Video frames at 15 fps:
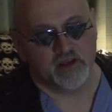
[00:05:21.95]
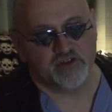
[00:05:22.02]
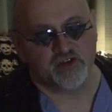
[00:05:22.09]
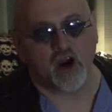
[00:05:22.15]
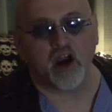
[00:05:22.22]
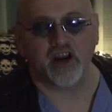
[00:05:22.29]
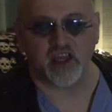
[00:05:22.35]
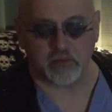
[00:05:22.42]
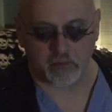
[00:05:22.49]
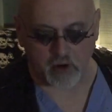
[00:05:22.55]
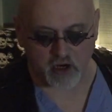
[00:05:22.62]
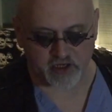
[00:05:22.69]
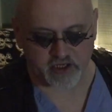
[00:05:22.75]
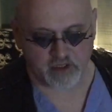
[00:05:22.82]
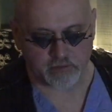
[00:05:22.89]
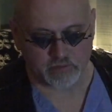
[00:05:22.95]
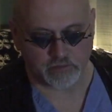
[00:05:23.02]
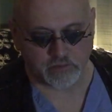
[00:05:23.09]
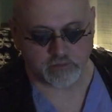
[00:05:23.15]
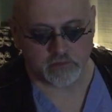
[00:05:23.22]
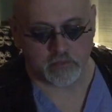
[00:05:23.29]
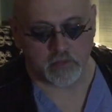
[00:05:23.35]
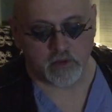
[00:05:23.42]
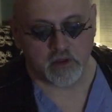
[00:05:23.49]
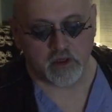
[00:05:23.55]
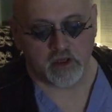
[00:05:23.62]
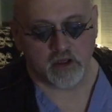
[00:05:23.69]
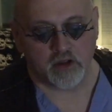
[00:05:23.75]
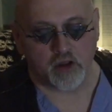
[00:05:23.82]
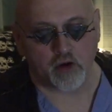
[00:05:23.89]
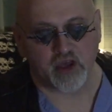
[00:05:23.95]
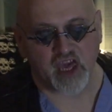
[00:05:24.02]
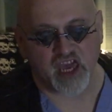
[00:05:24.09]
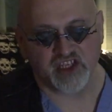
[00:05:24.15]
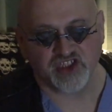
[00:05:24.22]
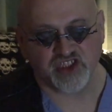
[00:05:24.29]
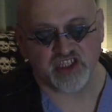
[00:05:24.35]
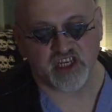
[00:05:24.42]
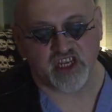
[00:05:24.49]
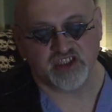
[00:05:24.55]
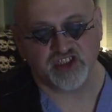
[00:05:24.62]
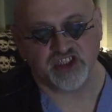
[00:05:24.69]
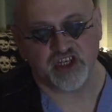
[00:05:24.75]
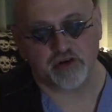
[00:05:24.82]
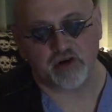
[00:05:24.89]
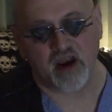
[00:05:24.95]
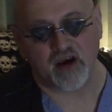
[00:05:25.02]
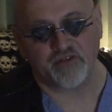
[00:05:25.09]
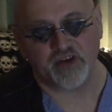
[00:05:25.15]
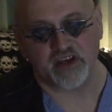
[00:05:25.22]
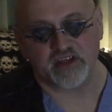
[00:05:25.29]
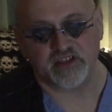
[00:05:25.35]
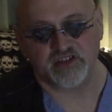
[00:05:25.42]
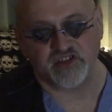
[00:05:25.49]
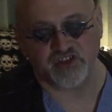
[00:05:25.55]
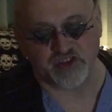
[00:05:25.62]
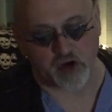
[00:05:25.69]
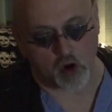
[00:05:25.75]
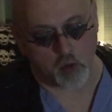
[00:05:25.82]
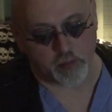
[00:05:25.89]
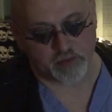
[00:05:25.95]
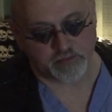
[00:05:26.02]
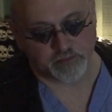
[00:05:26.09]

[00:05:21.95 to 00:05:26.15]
target market, location and geographic scope,